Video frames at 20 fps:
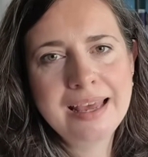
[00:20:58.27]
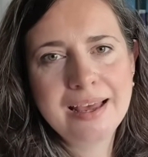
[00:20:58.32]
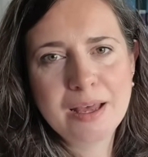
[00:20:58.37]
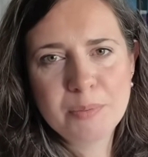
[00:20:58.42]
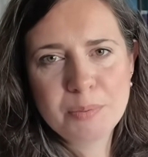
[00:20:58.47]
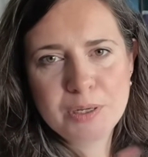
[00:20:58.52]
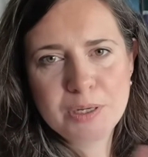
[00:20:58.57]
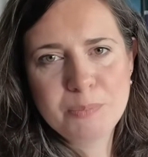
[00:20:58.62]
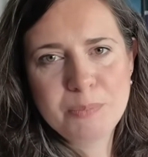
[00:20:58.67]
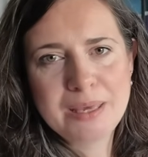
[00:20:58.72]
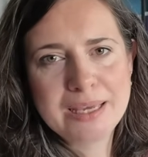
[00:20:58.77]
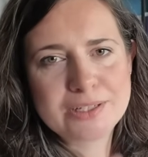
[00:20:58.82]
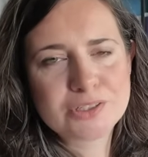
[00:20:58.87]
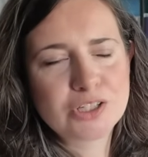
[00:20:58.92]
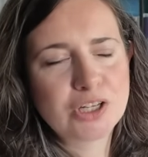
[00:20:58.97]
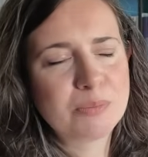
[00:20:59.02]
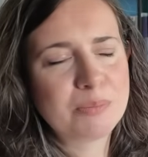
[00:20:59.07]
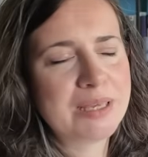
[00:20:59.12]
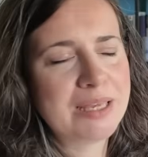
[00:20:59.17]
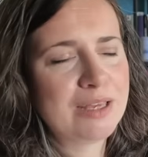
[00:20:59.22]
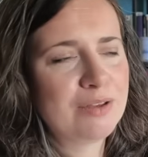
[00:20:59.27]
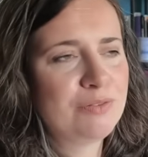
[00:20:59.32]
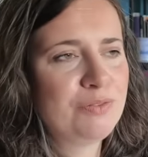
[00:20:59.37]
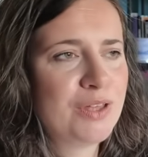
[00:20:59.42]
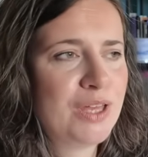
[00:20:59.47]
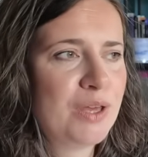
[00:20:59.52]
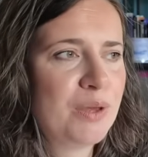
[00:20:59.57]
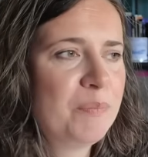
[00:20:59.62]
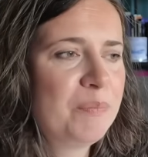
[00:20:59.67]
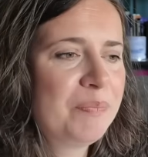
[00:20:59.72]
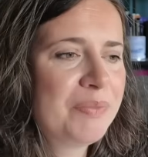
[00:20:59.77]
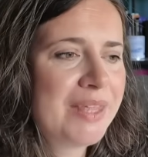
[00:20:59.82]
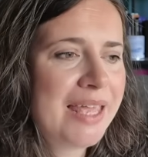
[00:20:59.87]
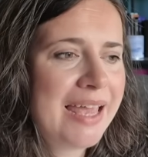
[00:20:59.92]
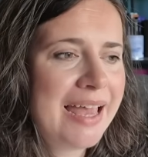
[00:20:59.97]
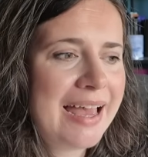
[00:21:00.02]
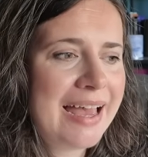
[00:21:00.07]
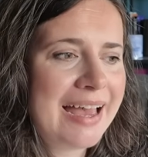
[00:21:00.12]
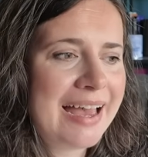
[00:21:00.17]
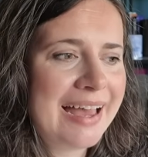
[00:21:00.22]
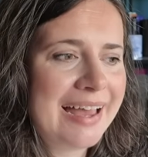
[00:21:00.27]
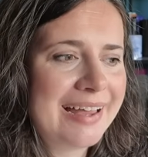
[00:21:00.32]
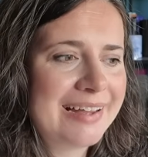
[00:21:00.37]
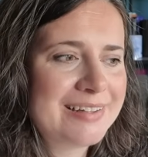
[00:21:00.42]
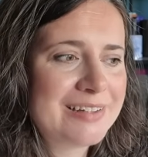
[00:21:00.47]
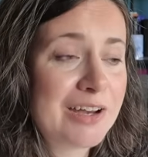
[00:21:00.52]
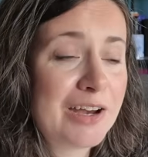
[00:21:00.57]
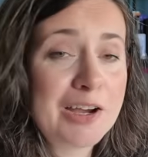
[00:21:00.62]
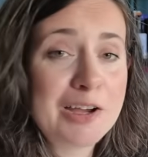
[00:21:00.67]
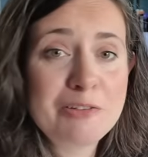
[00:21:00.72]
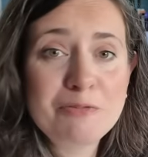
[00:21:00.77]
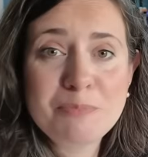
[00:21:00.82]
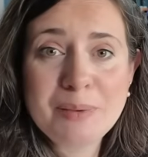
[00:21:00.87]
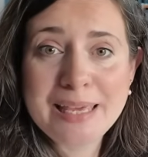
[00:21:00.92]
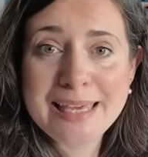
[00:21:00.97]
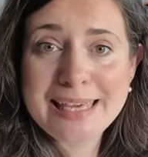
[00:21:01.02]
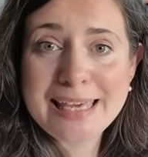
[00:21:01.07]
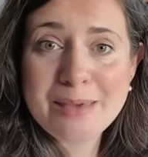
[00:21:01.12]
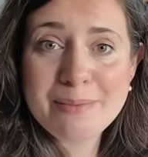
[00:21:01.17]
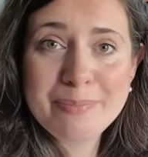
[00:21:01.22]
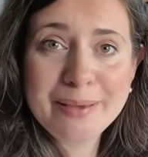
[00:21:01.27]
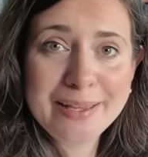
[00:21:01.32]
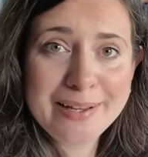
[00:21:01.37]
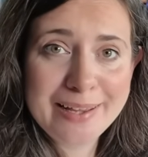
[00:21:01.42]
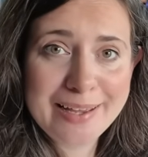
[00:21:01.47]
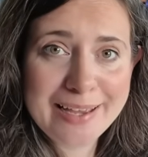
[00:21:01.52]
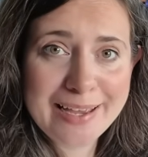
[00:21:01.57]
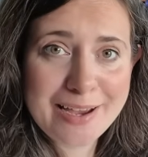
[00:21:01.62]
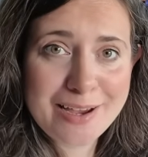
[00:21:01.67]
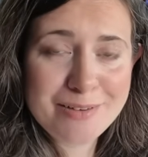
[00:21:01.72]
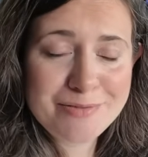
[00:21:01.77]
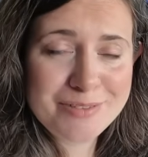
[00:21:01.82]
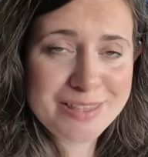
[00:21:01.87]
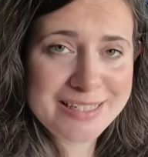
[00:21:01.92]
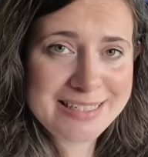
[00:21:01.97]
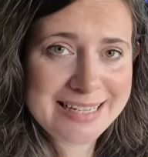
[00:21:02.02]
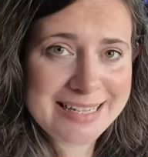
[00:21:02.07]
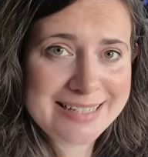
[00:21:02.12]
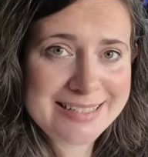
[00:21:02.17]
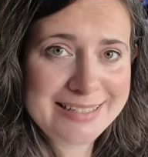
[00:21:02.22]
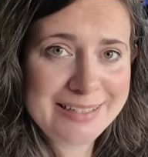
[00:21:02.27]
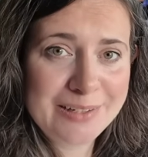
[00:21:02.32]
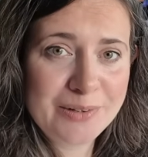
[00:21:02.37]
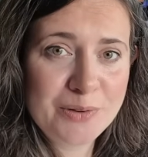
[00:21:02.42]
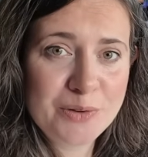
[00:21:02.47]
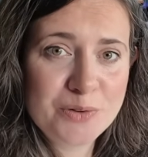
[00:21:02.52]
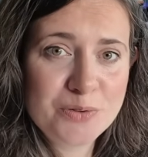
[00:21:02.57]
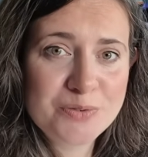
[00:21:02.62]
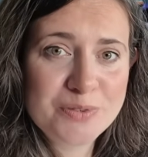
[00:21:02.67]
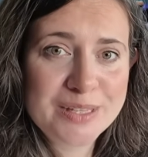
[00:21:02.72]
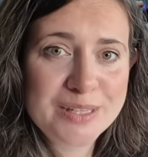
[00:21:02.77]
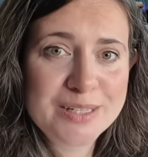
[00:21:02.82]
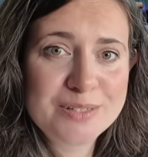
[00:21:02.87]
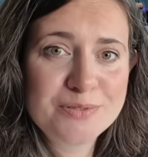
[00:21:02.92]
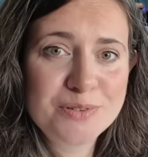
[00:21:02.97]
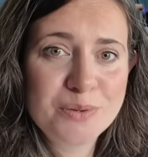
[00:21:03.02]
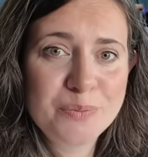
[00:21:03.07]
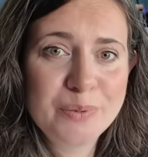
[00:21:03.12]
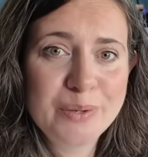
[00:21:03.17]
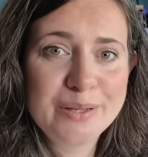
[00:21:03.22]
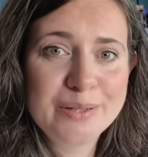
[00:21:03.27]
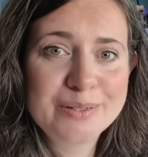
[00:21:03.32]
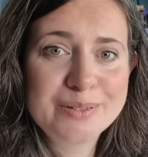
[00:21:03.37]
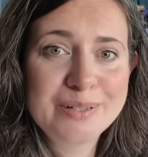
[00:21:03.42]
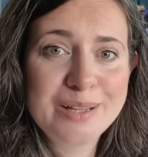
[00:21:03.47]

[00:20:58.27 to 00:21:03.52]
I'll put a picture up here for you. And I've been keeping an eye out for the test knit call for this for a while.